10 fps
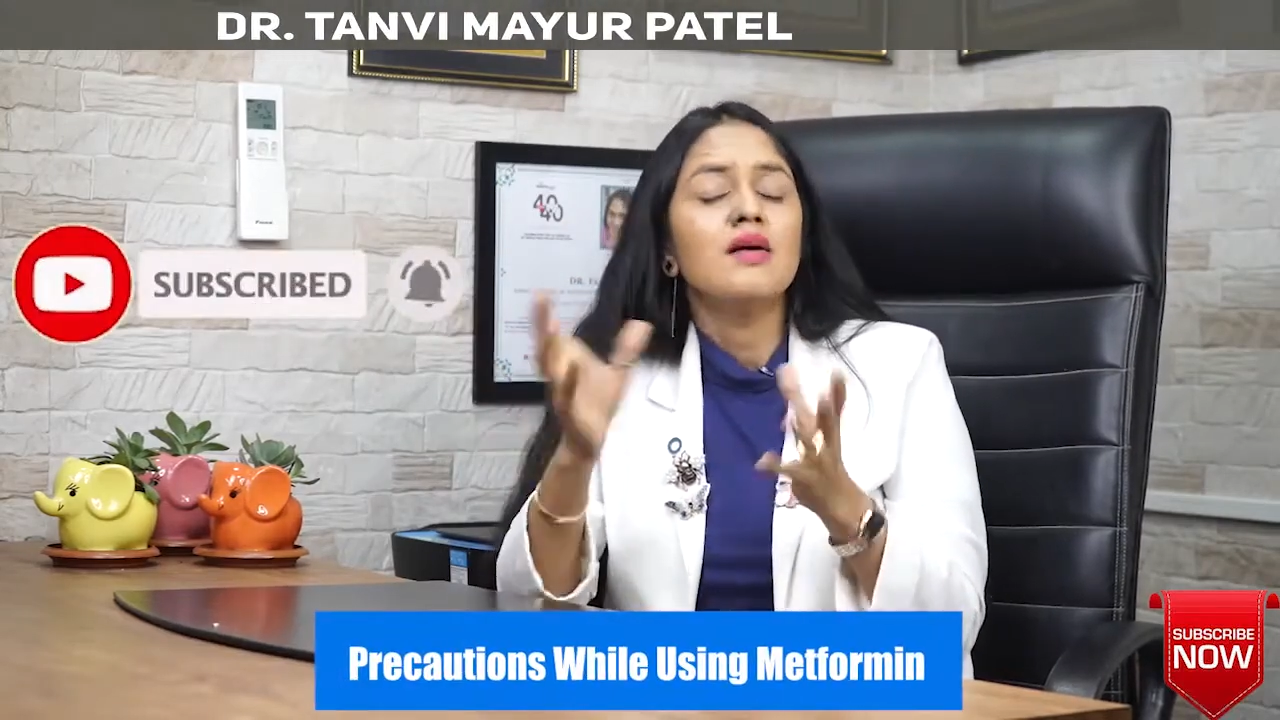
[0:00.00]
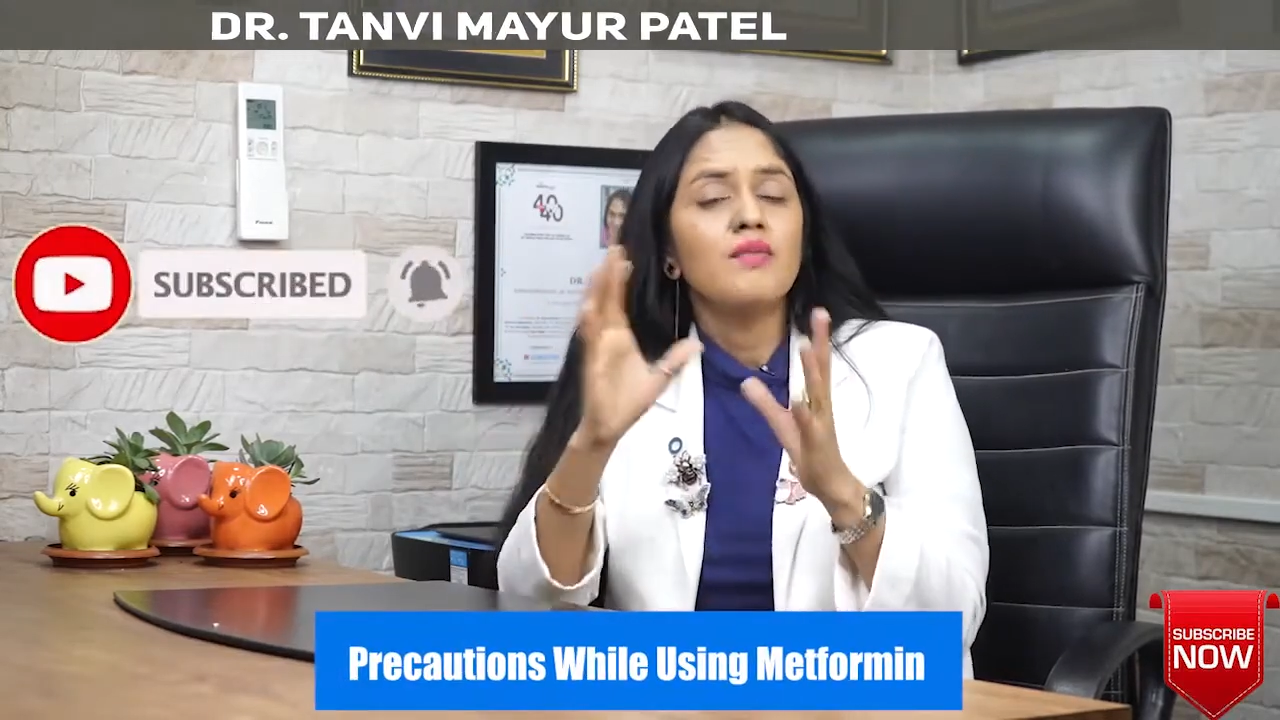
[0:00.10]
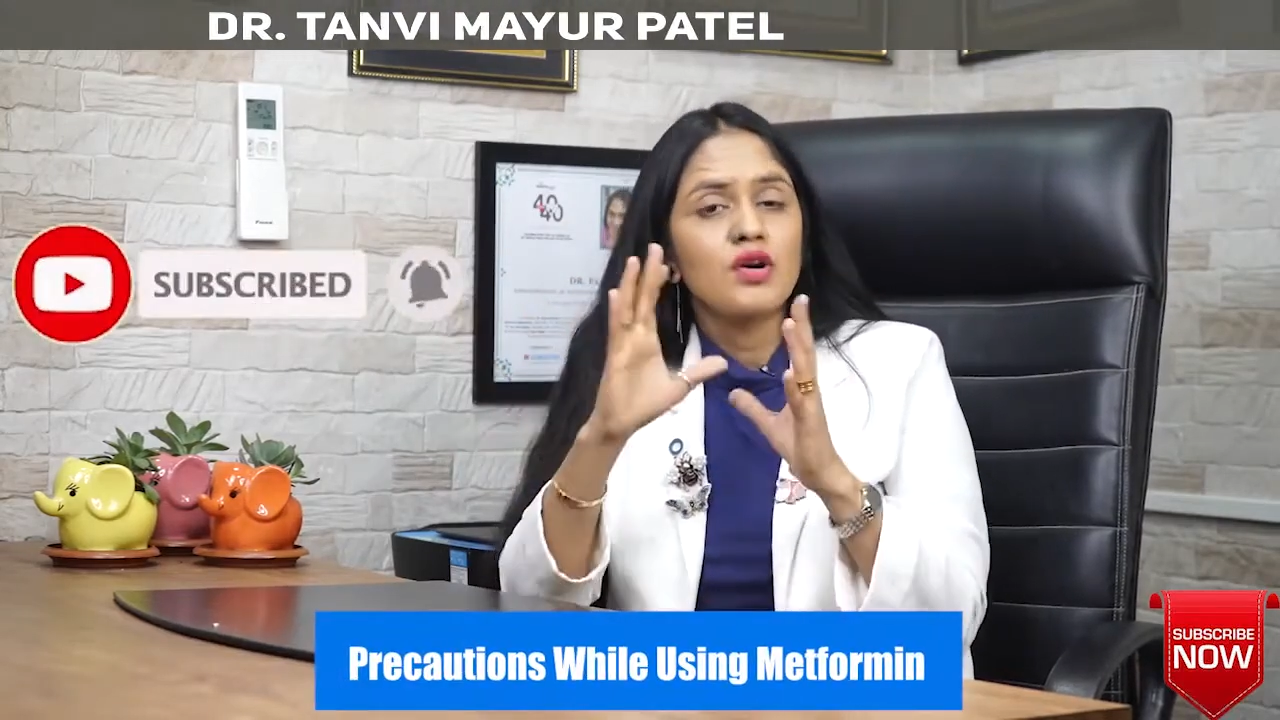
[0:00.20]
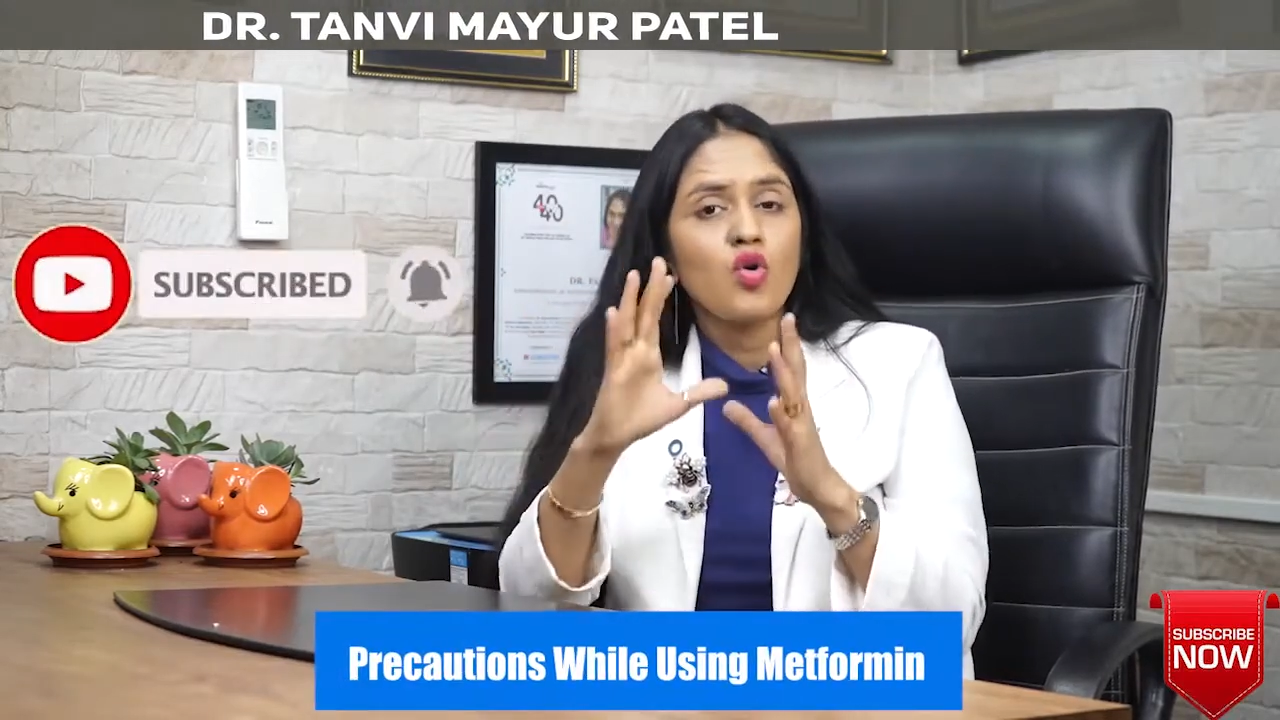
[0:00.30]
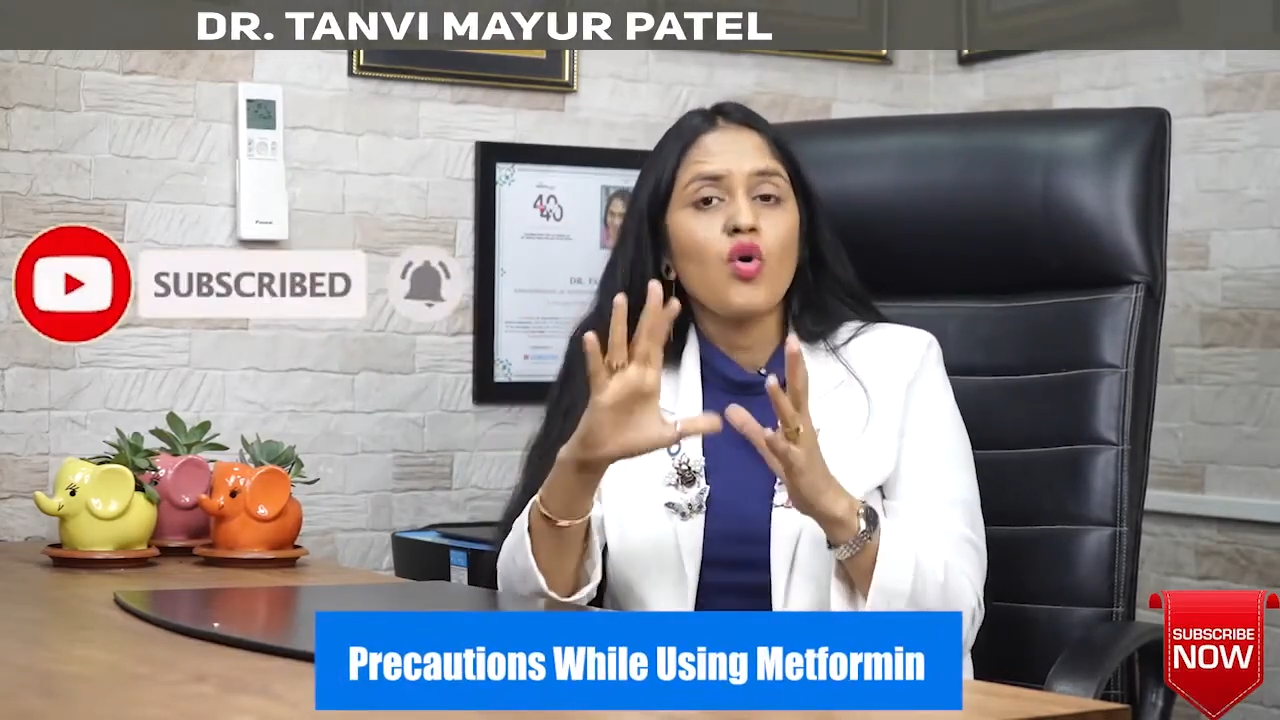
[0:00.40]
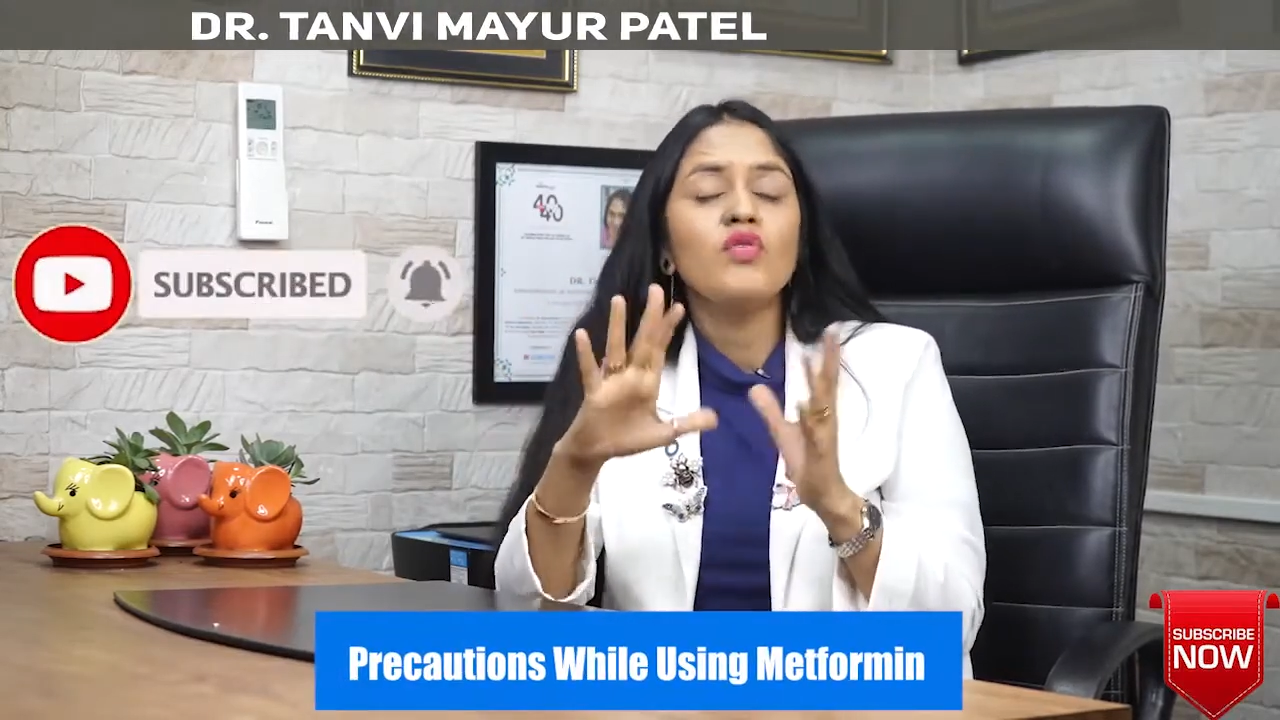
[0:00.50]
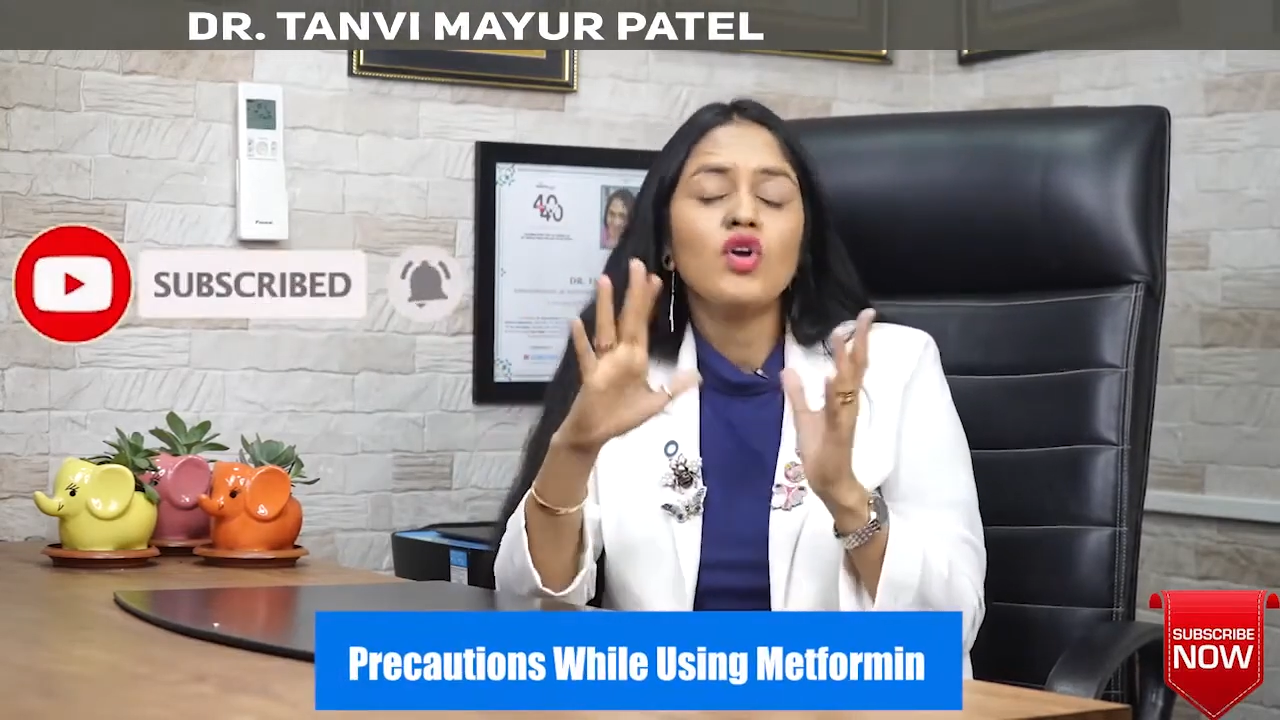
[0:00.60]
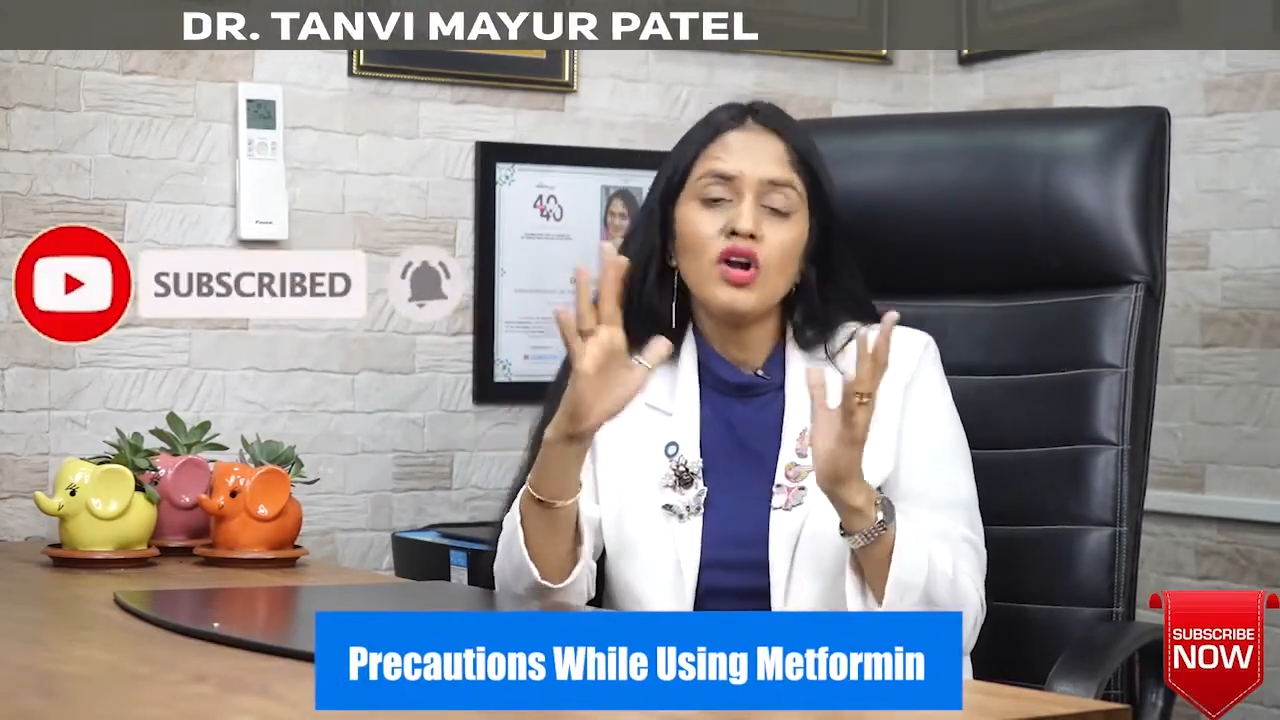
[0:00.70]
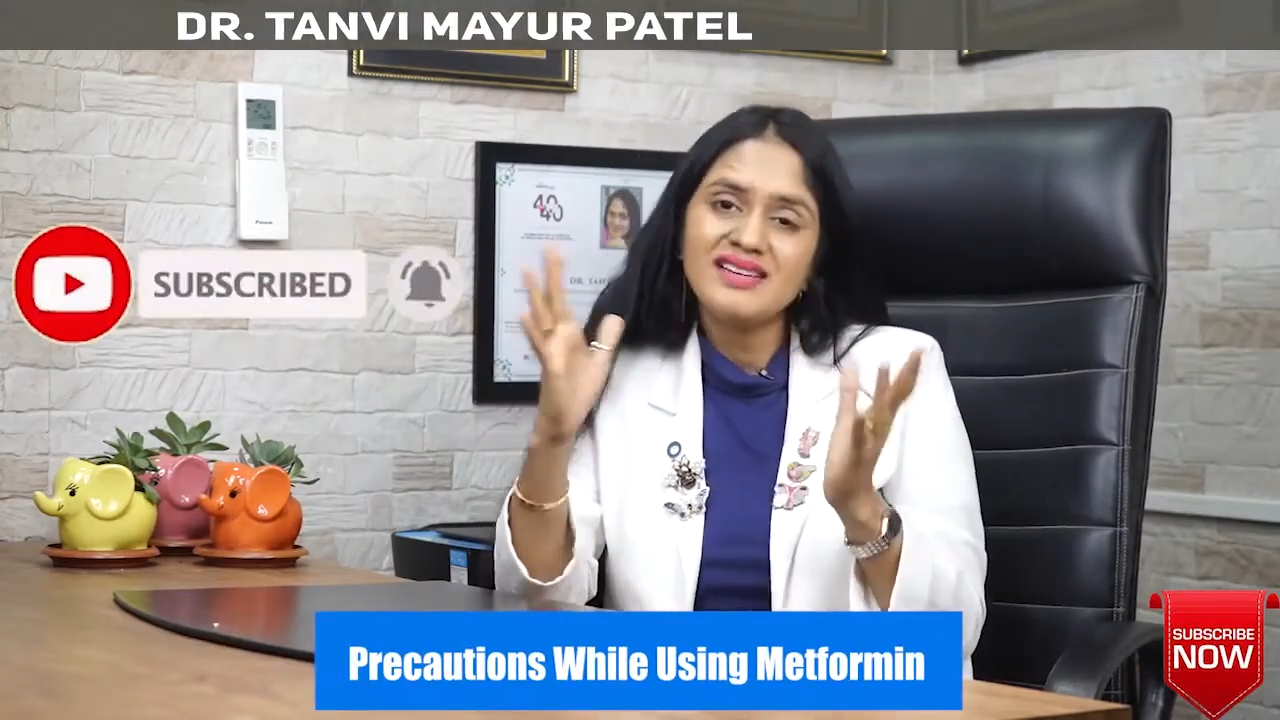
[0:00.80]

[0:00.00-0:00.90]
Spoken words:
but overall